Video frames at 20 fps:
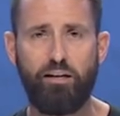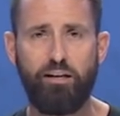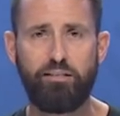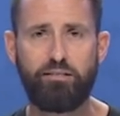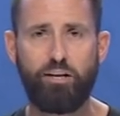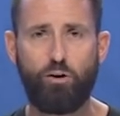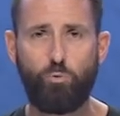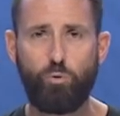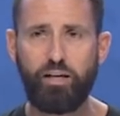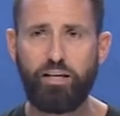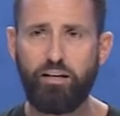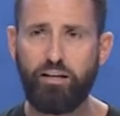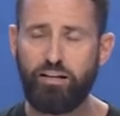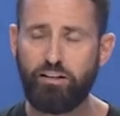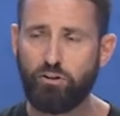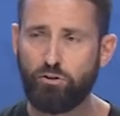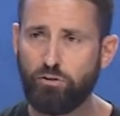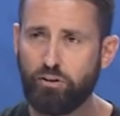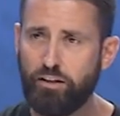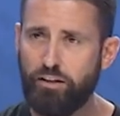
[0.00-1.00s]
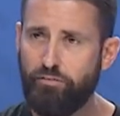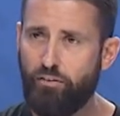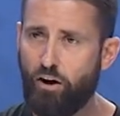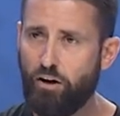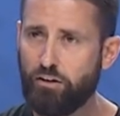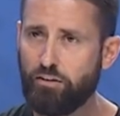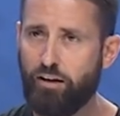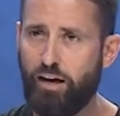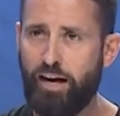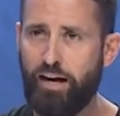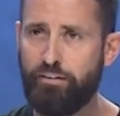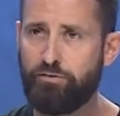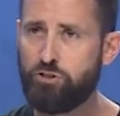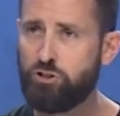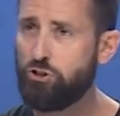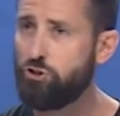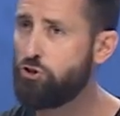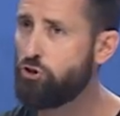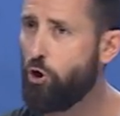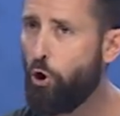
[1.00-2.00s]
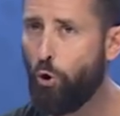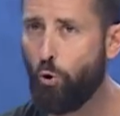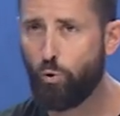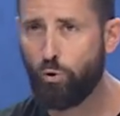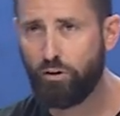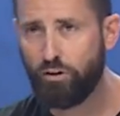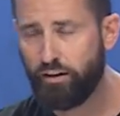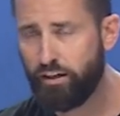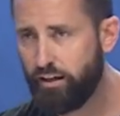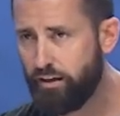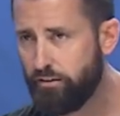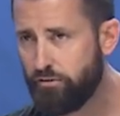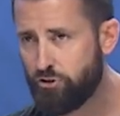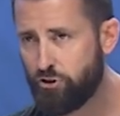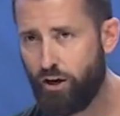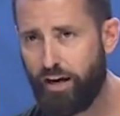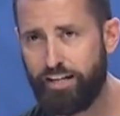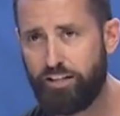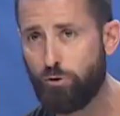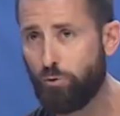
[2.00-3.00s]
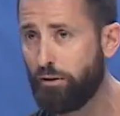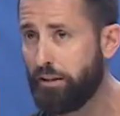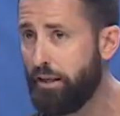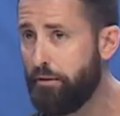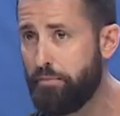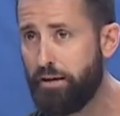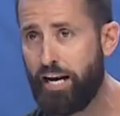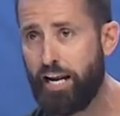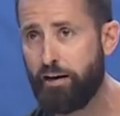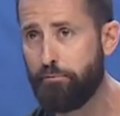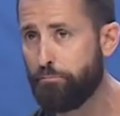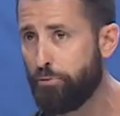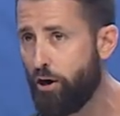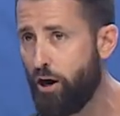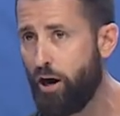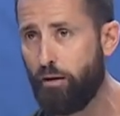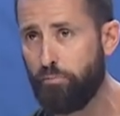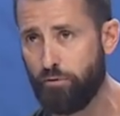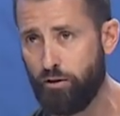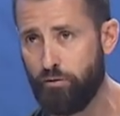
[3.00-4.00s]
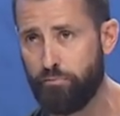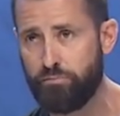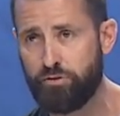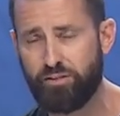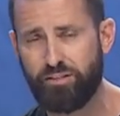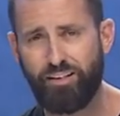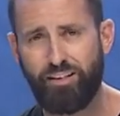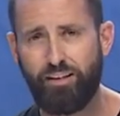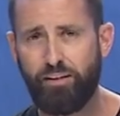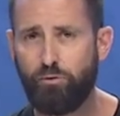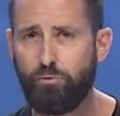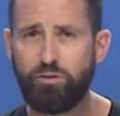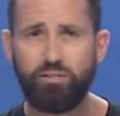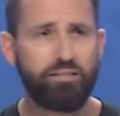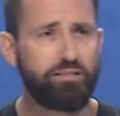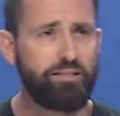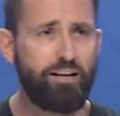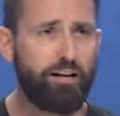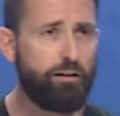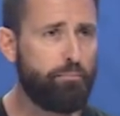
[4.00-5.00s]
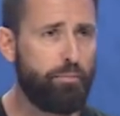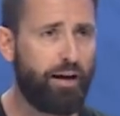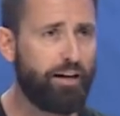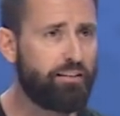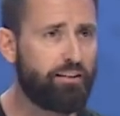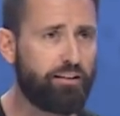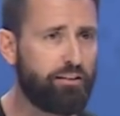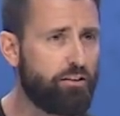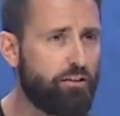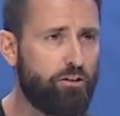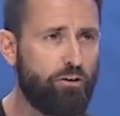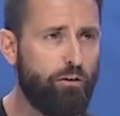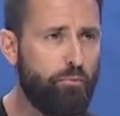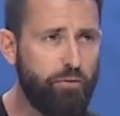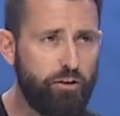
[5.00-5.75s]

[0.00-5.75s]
is that we can either live our lives just totally trying to eliminate problems, which is not a bad thing to do.